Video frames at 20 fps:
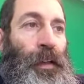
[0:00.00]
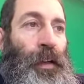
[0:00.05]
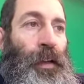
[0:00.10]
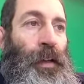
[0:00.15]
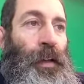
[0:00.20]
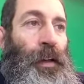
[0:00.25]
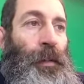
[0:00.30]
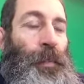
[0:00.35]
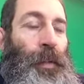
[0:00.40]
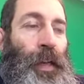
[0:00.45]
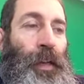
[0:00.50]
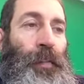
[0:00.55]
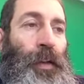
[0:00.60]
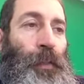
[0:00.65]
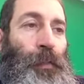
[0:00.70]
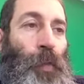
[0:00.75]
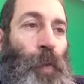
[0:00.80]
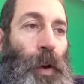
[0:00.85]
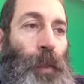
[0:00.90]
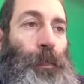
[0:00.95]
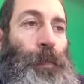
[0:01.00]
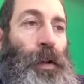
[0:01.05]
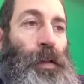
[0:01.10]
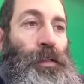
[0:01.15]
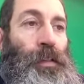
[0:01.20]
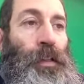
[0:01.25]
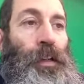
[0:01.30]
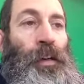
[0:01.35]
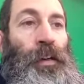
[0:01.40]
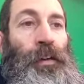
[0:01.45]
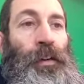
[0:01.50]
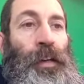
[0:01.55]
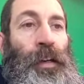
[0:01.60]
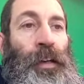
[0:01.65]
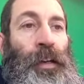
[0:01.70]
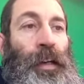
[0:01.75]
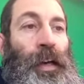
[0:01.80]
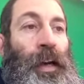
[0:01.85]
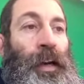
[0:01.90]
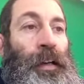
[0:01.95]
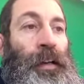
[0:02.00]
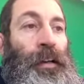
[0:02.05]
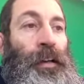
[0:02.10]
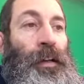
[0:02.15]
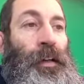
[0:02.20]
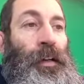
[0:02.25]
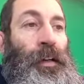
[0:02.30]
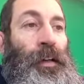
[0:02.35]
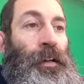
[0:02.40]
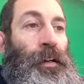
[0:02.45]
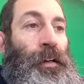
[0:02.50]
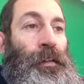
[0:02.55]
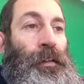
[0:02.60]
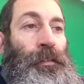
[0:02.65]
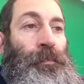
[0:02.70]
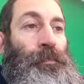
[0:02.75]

Uh, but even if one person heard it and got it, uh,